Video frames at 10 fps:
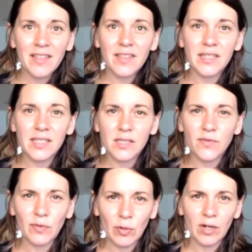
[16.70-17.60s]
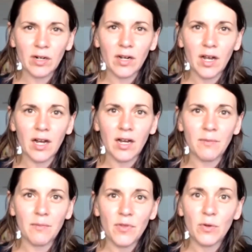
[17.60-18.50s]
This is for
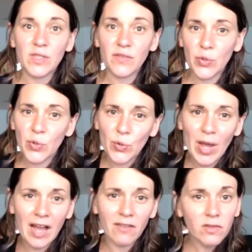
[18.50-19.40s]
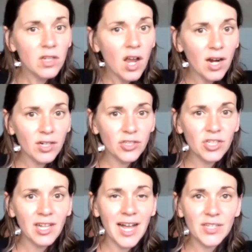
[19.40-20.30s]
those of you who have
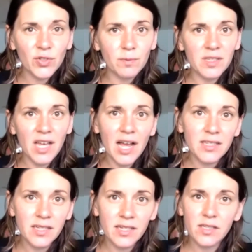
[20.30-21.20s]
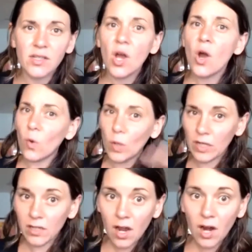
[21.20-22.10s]
large classroom sizes or
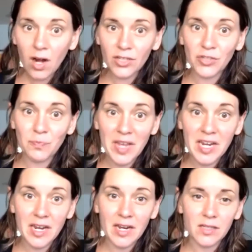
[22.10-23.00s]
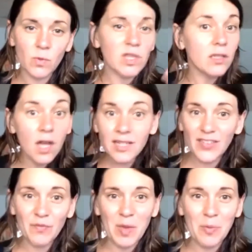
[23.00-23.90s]
large meetings with
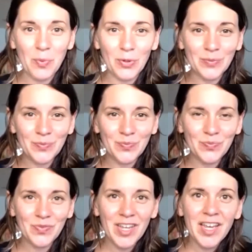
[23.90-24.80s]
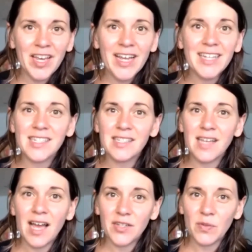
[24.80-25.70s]
lots of people. It's
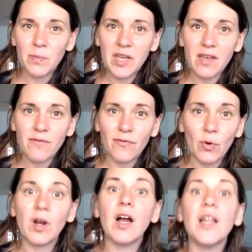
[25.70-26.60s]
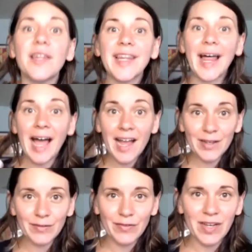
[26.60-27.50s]
designed to be for a
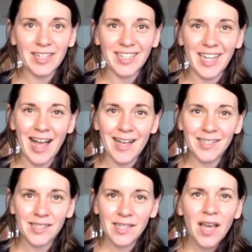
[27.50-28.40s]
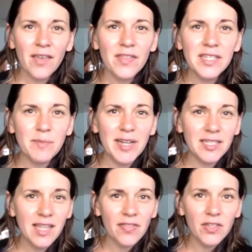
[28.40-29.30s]
live class. This
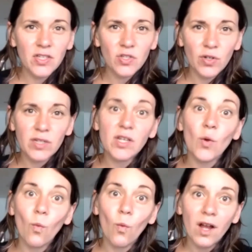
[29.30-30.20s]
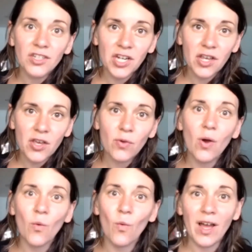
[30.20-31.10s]
means that the students are watching
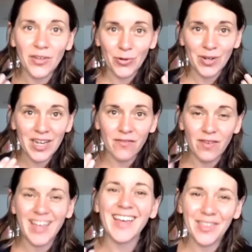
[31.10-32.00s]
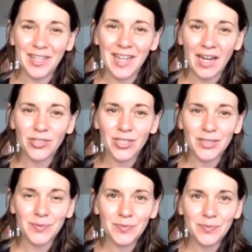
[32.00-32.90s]
you while you're giving the lecture.